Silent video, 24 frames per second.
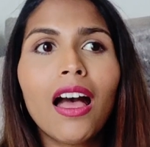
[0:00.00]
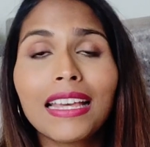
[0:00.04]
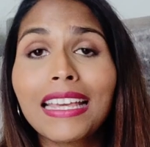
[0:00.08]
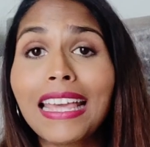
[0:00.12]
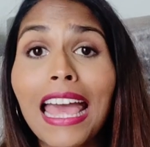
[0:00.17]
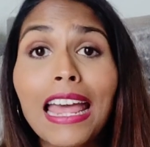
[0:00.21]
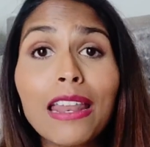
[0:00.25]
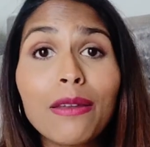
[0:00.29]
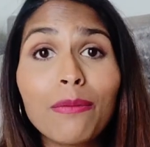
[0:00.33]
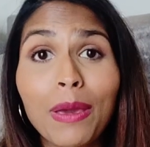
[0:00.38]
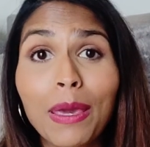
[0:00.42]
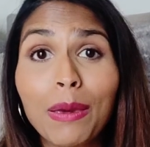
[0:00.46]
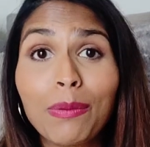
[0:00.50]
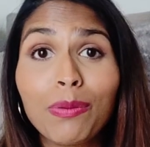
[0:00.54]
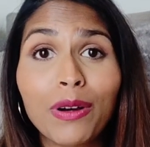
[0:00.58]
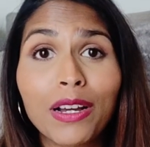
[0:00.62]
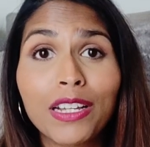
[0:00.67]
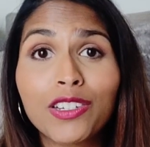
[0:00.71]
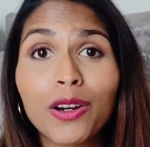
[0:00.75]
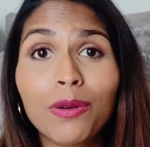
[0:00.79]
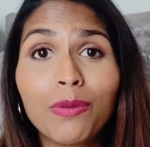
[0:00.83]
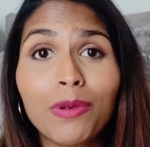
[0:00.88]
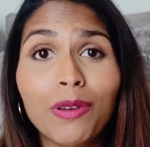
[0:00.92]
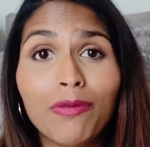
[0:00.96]
Again, people
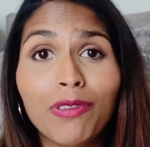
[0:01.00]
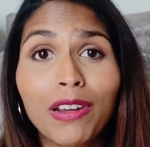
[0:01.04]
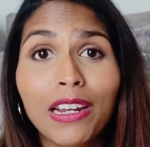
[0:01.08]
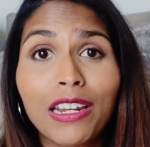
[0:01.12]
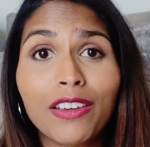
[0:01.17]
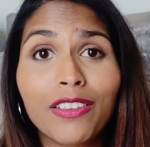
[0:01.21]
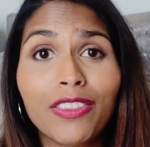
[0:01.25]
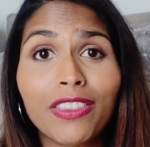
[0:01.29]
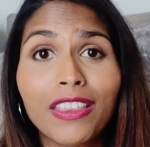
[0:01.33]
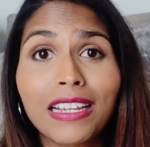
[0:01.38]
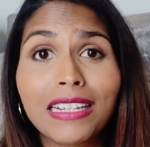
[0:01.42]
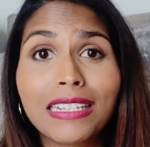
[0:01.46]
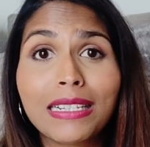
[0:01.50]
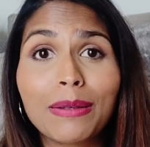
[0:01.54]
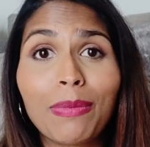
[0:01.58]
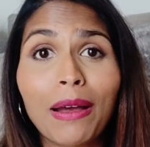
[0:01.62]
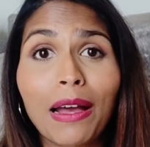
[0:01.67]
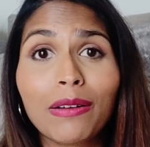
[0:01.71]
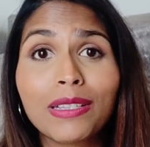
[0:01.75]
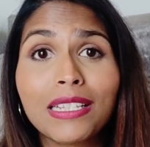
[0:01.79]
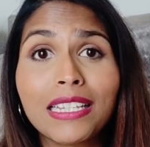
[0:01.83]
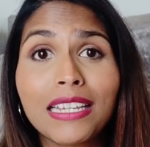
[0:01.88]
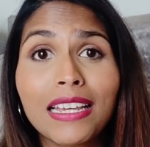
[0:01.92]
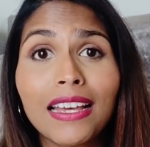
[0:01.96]
had told me really good things
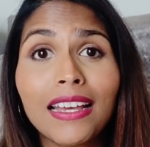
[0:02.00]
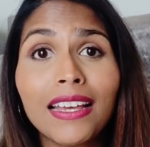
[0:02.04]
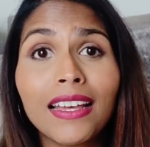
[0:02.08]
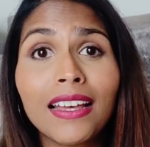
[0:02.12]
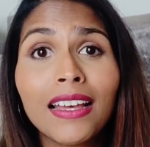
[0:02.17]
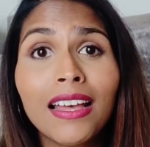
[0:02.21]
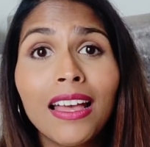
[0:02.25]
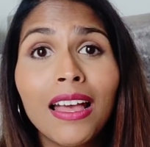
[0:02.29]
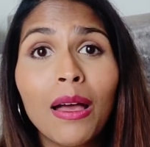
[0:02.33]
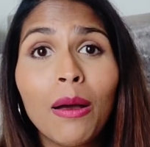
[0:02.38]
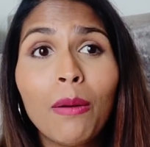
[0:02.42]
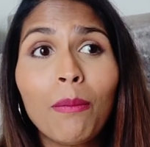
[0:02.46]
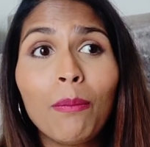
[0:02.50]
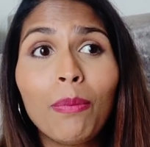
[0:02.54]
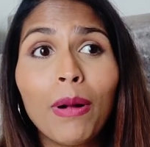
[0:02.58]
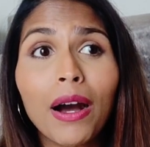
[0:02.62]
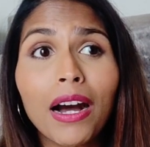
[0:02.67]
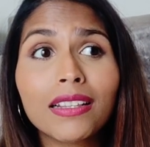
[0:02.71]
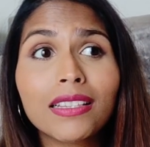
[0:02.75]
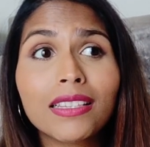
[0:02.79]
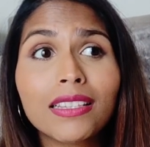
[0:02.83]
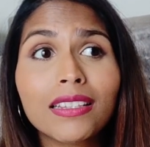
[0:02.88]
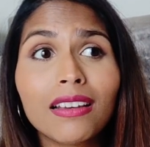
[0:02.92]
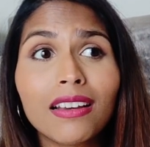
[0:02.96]
about it,
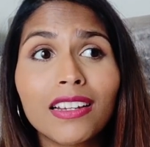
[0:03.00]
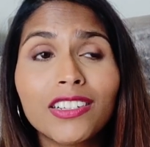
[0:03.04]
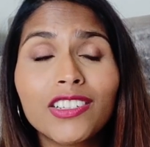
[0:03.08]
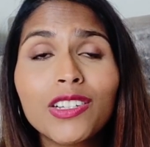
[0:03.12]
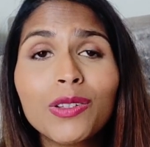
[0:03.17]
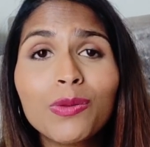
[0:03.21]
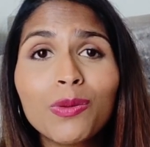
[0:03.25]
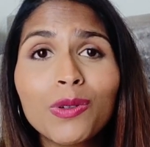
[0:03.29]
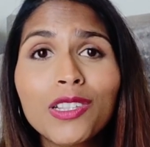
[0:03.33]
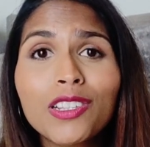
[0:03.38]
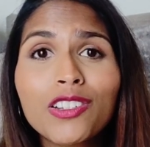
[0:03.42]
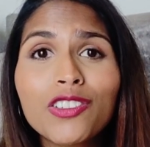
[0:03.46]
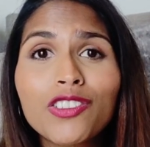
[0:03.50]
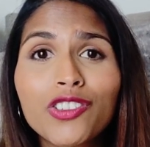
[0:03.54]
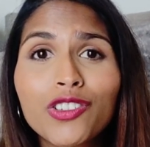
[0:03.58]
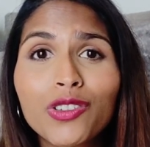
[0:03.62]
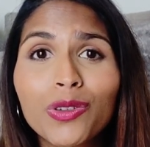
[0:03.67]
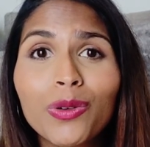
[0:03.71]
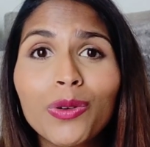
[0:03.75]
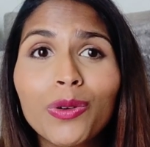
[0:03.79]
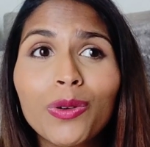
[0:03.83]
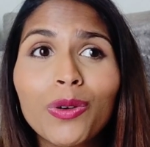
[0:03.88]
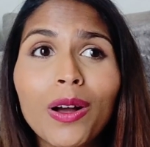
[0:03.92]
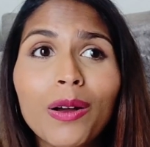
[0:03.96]
but I just wasn't
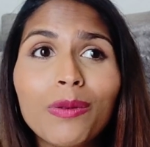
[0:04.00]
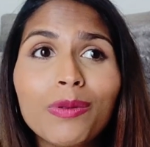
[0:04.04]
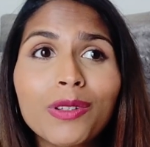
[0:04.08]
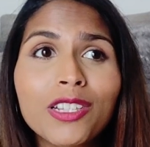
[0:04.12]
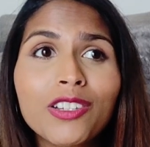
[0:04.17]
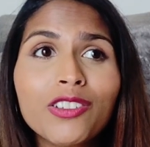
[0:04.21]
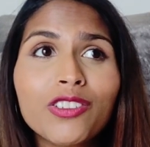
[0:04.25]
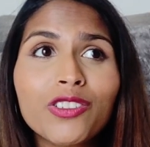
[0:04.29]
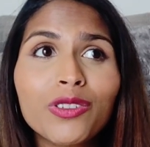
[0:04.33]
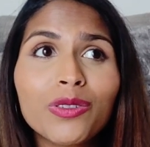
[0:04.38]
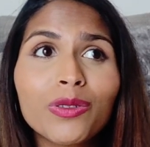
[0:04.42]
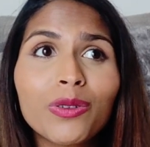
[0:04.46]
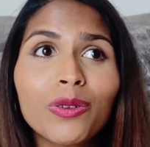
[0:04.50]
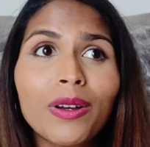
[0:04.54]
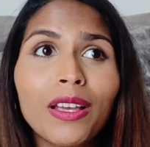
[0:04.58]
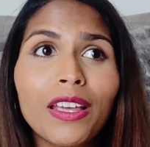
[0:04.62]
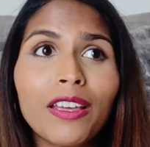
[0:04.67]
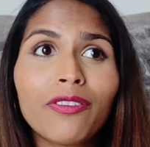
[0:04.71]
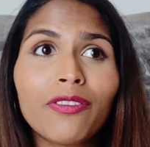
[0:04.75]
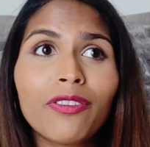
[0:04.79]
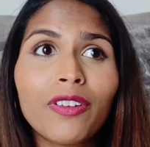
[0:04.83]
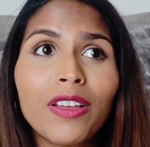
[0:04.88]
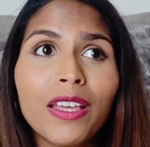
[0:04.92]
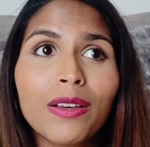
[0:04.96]
sure. I wasn't sure
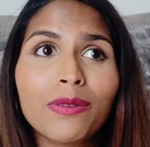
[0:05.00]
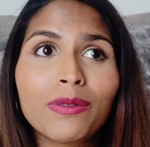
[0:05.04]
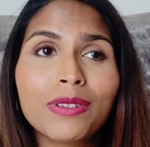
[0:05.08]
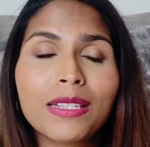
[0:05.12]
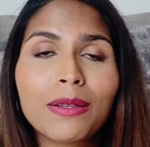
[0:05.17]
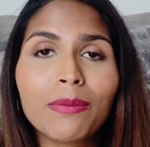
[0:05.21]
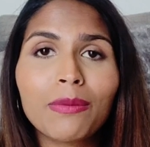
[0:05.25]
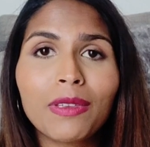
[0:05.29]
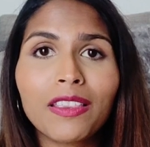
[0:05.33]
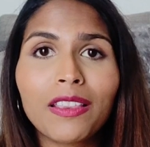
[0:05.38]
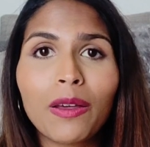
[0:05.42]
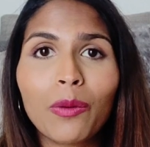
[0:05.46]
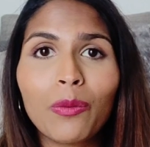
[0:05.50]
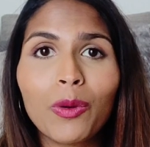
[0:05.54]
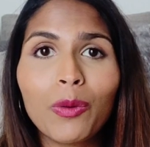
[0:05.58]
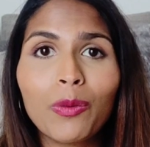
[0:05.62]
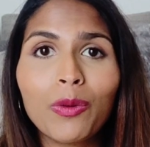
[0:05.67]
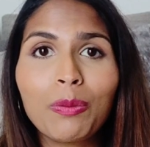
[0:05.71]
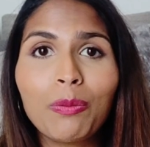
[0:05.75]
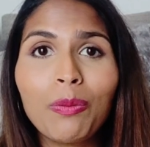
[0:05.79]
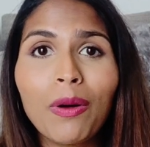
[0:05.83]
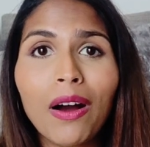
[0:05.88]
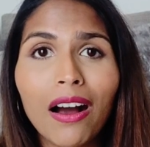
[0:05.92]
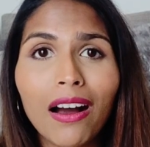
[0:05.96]
if it was something that we
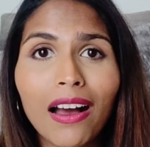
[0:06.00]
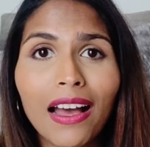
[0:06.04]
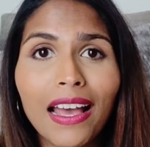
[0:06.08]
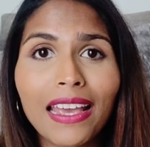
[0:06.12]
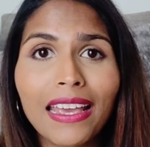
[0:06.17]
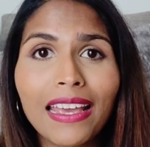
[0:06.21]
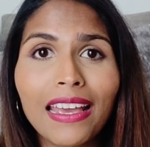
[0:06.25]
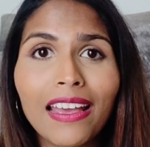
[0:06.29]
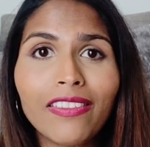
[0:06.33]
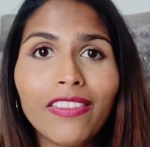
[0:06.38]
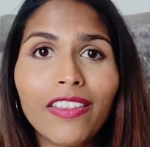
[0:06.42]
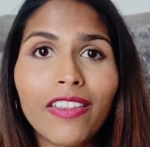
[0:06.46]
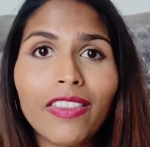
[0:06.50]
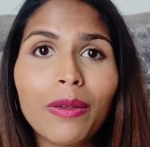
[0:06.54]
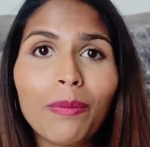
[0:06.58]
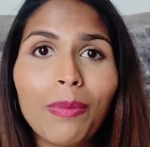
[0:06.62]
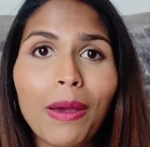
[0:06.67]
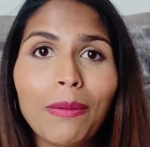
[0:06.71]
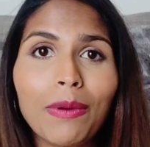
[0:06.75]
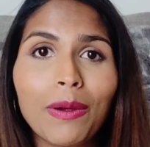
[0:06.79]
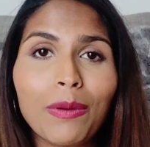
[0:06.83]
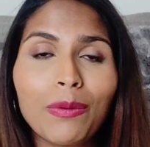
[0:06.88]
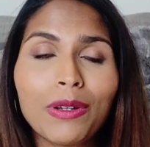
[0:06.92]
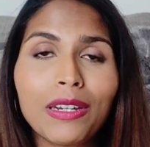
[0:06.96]
would buy and then the
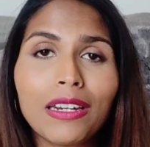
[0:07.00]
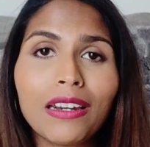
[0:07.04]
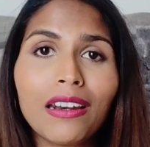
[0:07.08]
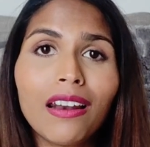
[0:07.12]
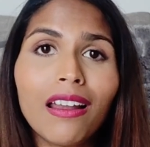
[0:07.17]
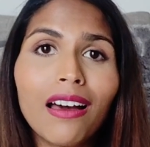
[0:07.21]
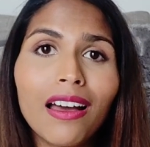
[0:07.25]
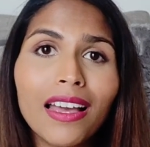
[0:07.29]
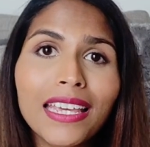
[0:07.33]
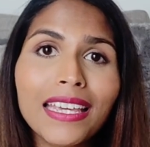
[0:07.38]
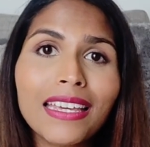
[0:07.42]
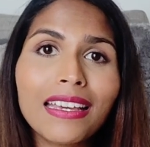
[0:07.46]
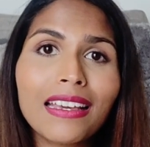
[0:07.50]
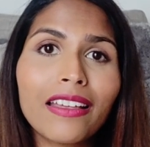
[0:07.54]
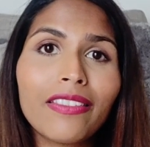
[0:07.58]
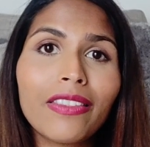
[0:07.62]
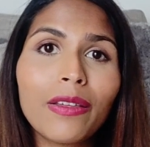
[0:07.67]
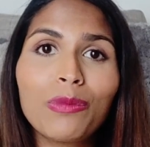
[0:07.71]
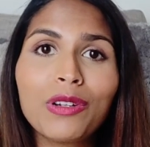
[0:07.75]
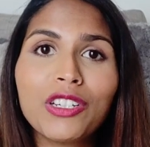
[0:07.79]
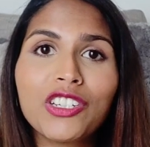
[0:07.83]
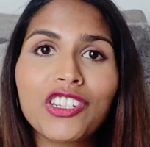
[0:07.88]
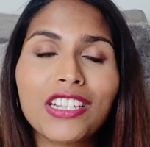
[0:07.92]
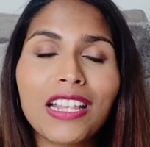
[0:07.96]
baby wouldn't like,
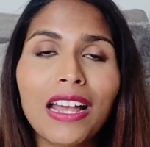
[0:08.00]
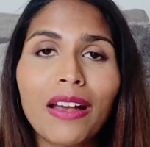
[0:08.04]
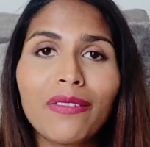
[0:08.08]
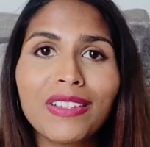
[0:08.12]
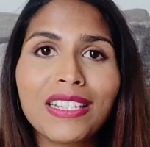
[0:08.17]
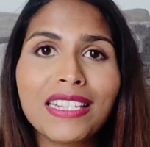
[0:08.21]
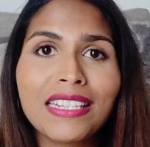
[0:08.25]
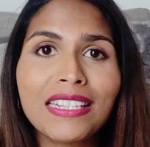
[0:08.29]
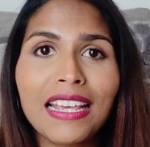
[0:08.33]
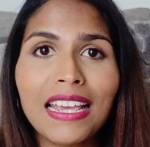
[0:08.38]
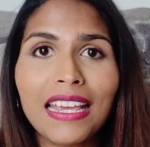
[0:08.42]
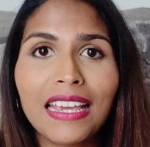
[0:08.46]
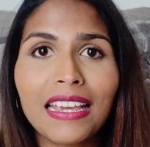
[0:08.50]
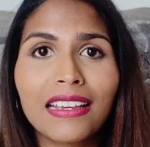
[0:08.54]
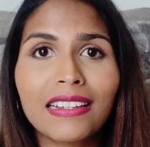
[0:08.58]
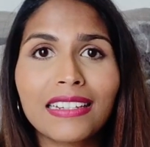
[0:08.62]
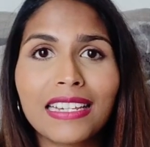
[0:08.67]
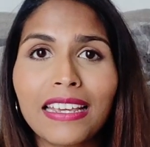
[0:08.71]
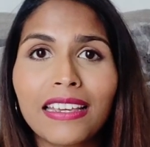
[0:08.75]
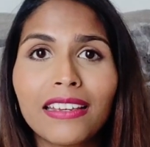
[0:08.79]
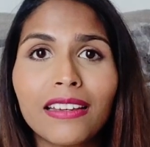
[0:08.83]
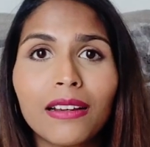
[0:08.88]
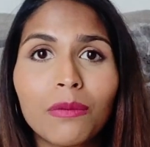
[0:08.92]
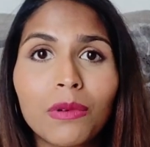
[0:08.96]
and then we'd just have it sitting,
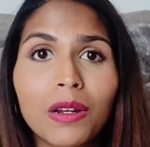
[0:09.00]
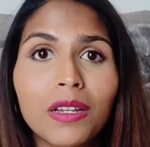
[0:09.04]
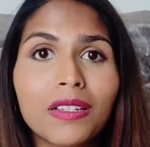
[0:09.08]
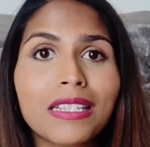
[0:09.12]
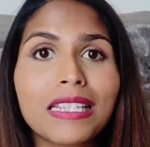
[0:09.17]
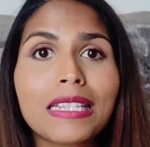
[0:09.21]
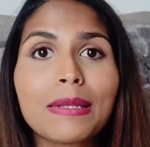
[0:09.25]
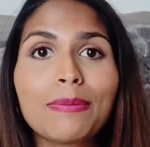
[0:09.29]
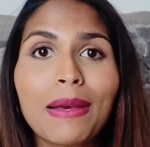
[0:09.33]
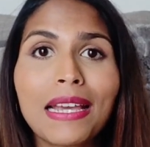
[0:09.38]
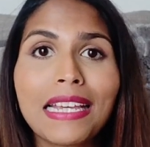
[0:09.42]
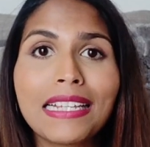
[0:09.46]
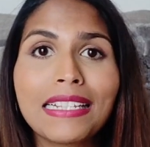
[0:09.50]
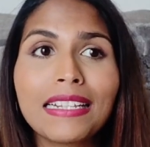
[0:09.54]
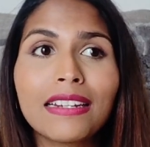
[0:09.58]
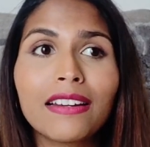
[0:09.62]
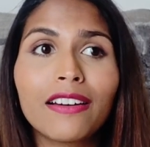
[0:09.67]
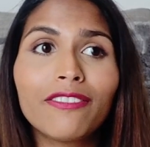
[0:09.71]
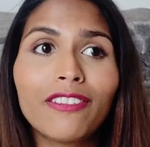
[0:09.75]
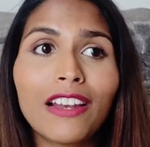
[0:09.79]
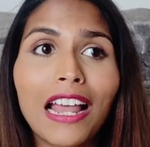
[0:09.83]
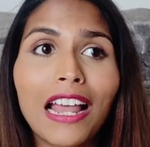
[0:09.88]
taking up loads of space in our